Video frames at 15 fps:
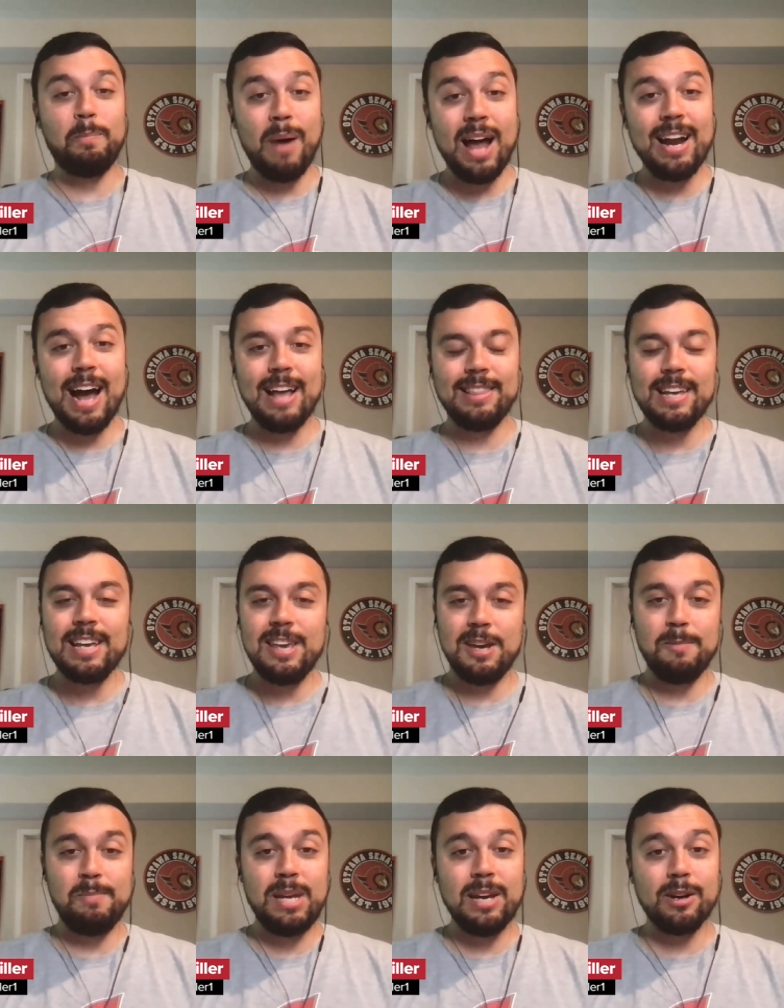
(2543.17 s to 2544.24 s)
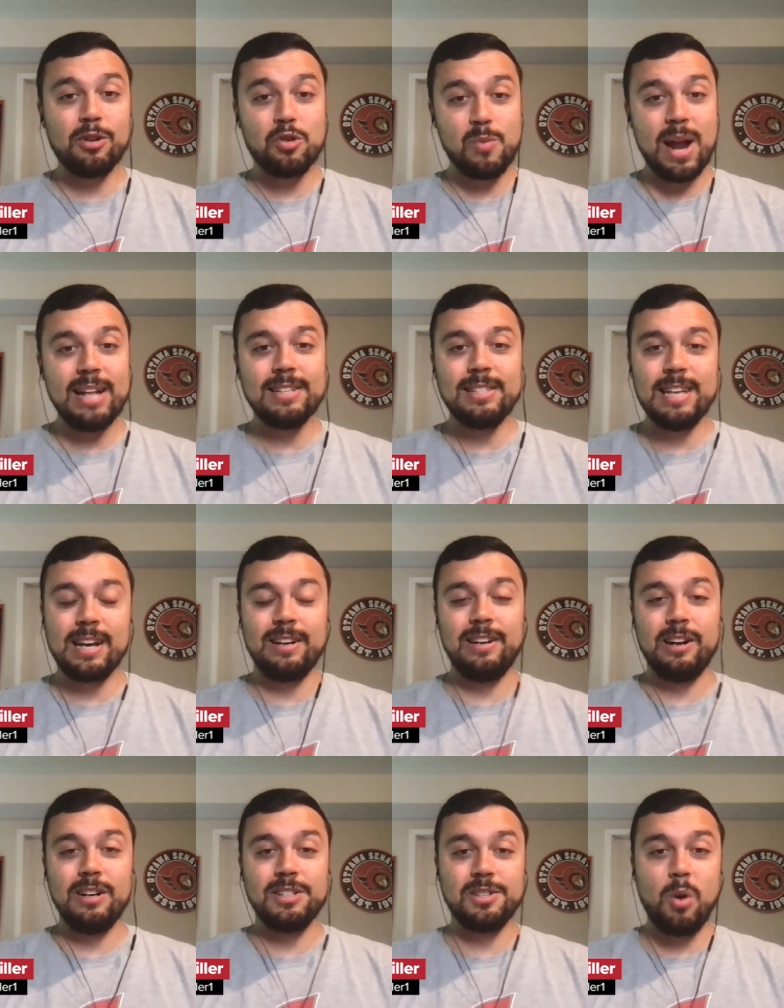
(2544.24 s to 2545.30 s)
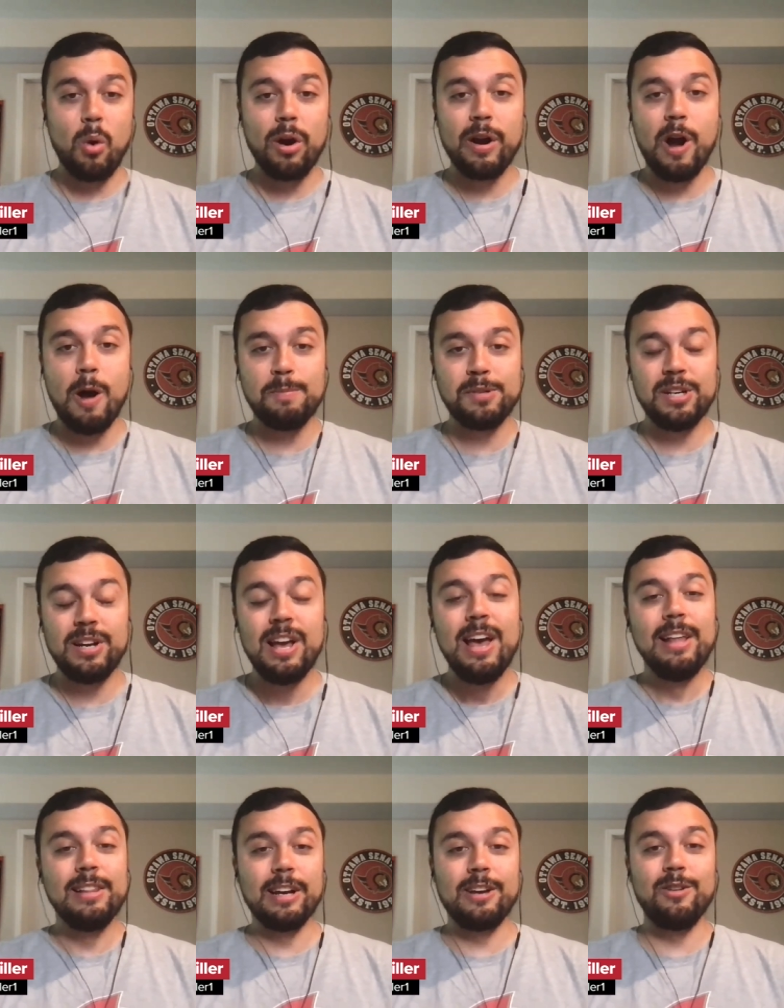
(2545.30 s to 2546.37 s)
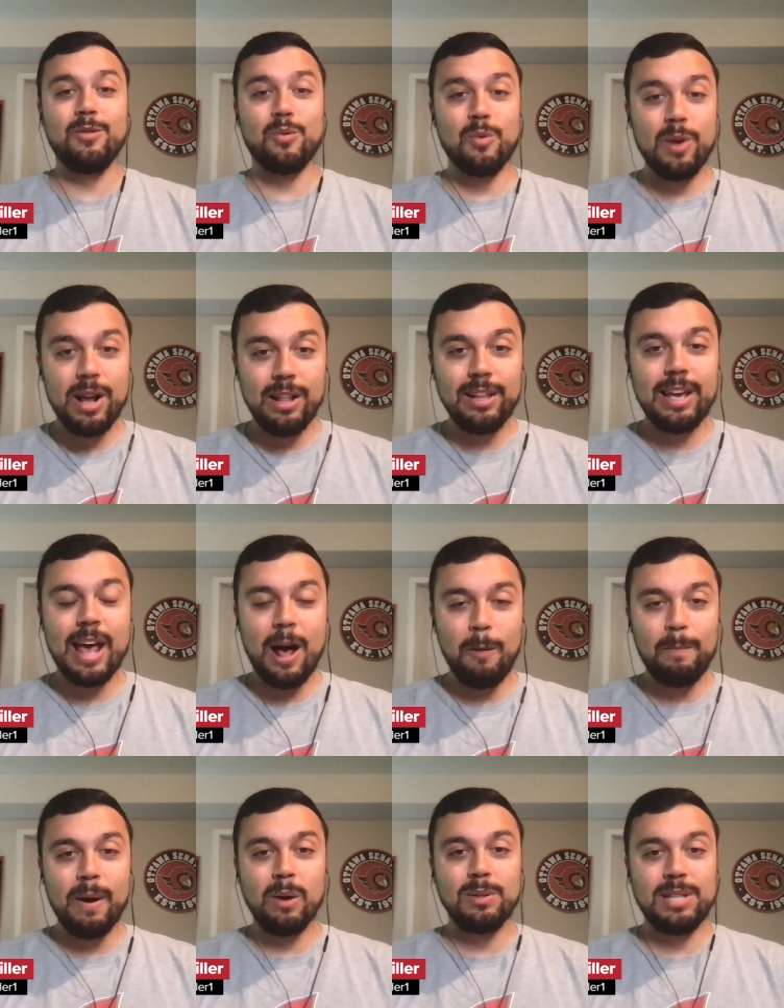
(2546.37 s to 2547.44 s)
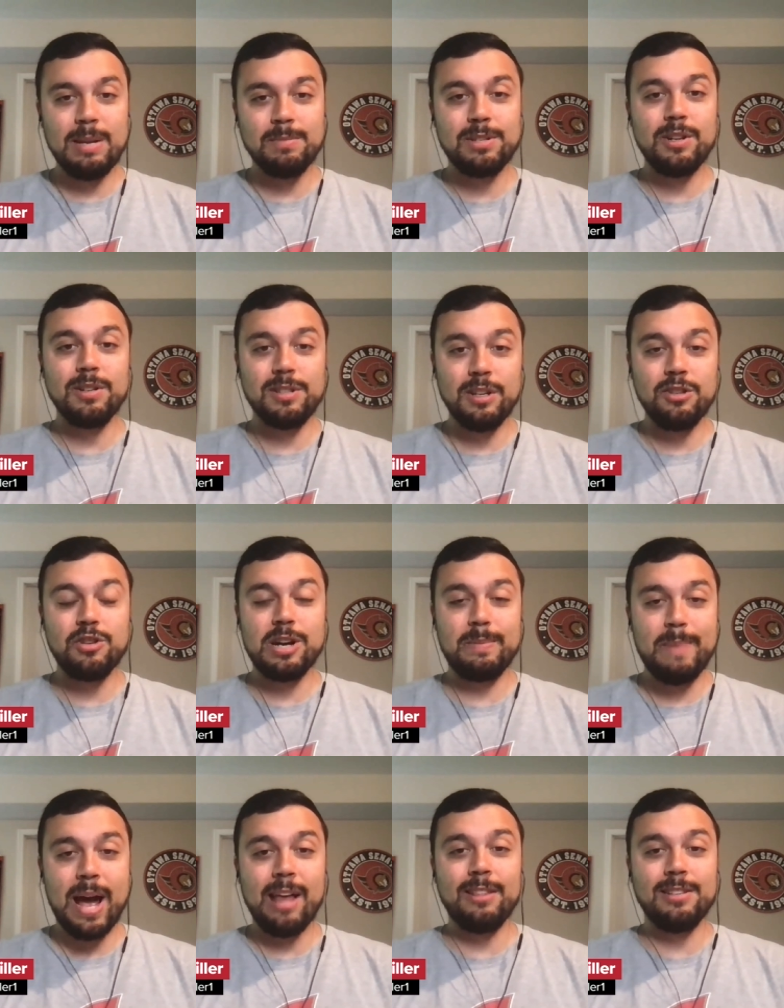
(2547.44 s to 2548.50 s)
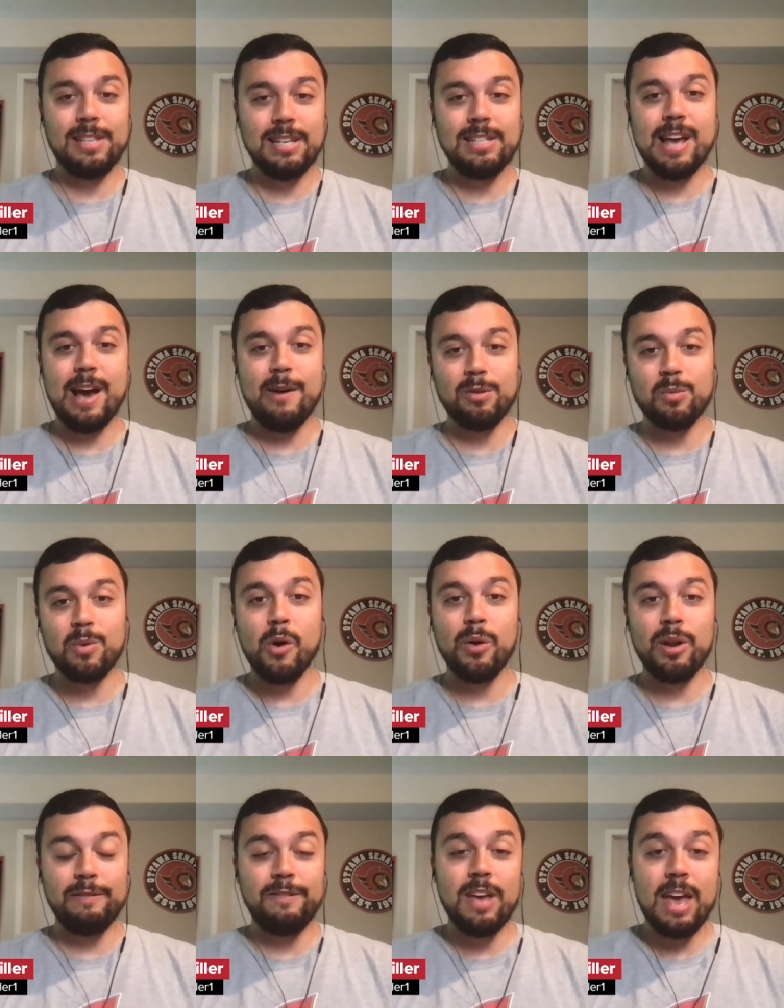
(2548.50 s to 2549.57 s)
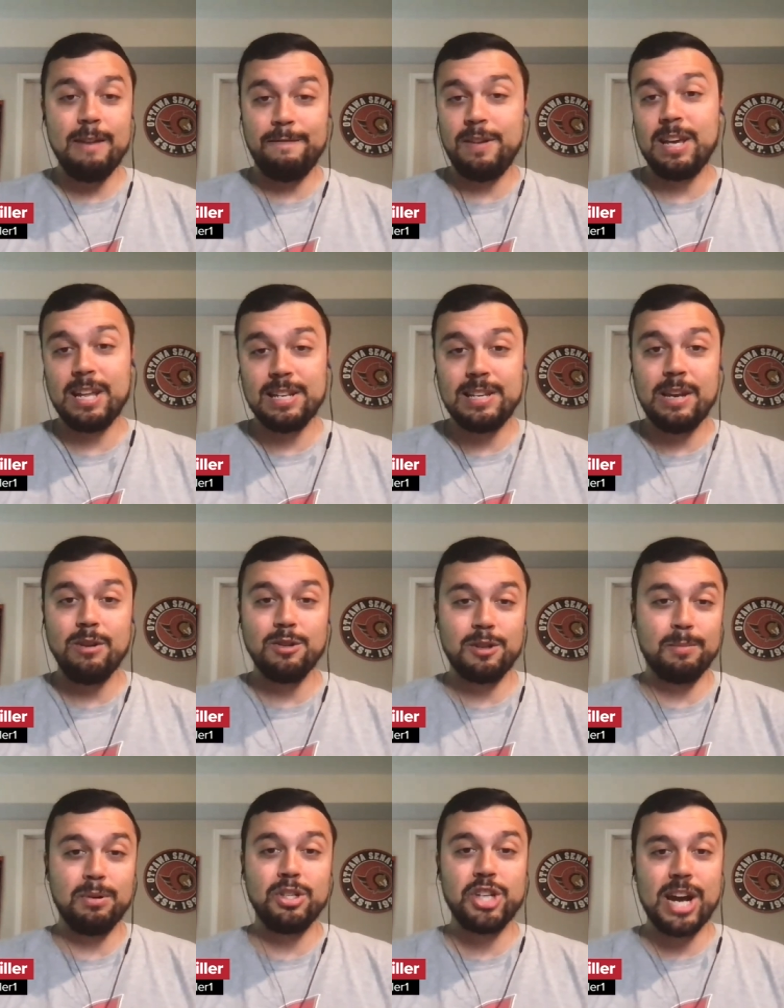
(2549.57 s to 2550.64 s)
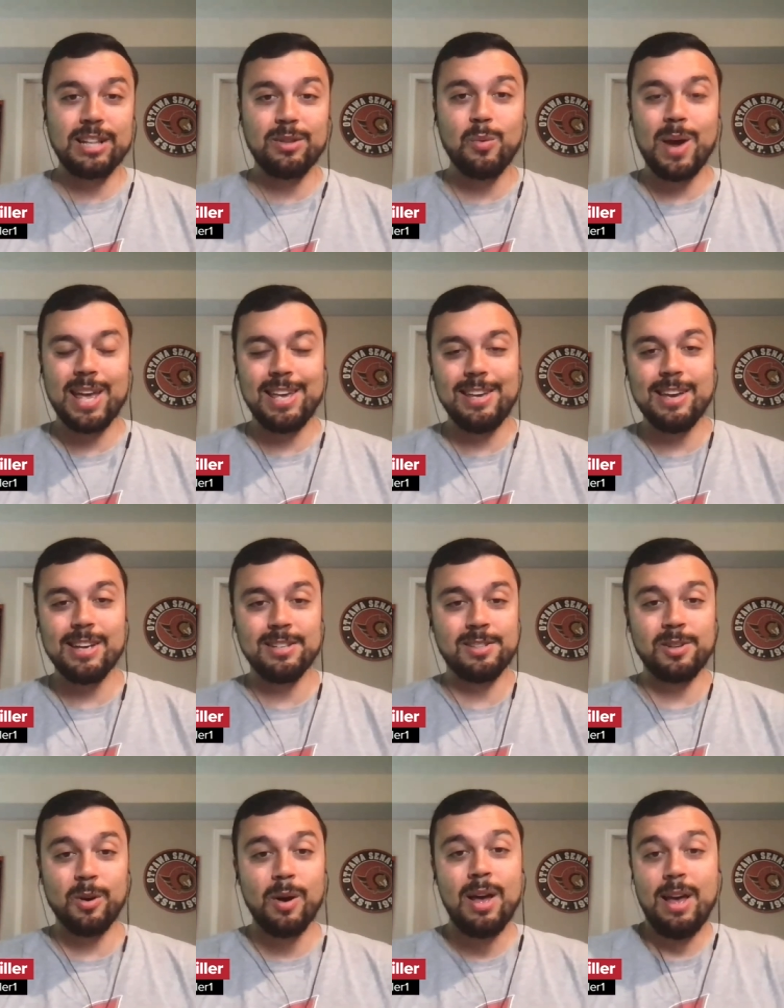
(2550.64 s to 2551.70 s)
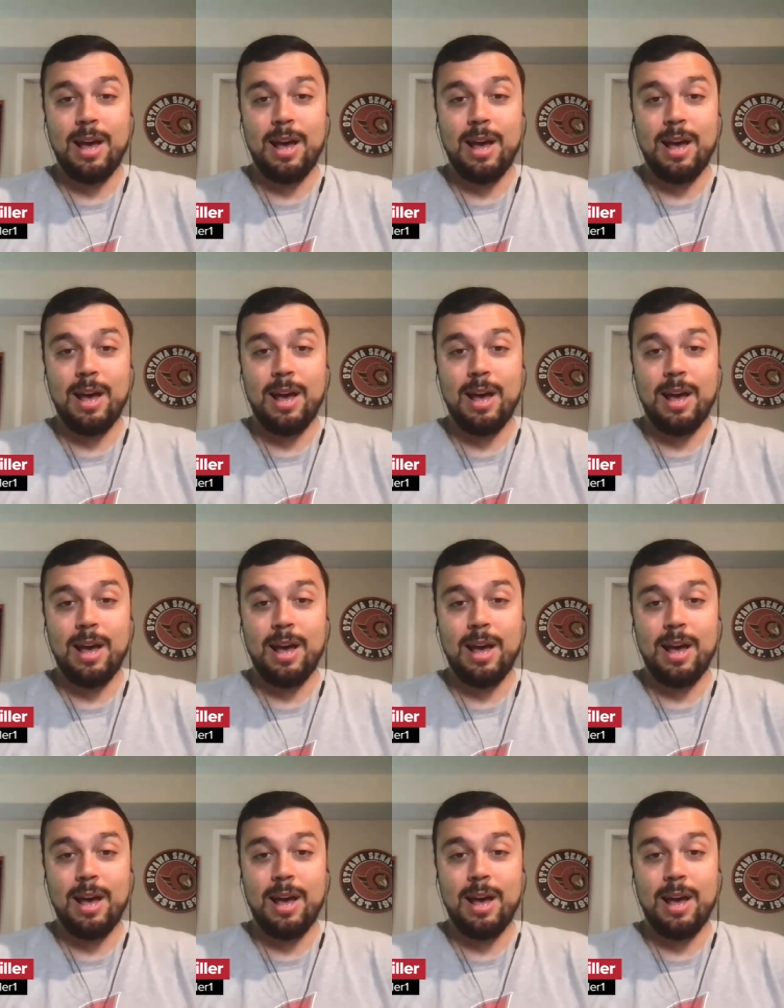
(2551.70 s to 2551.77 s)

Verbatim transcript: But I think he can be a great secondary scoring option that could really help out Tim Stutzle and Drake Batherson down the road if, if he continues to project the way he is. So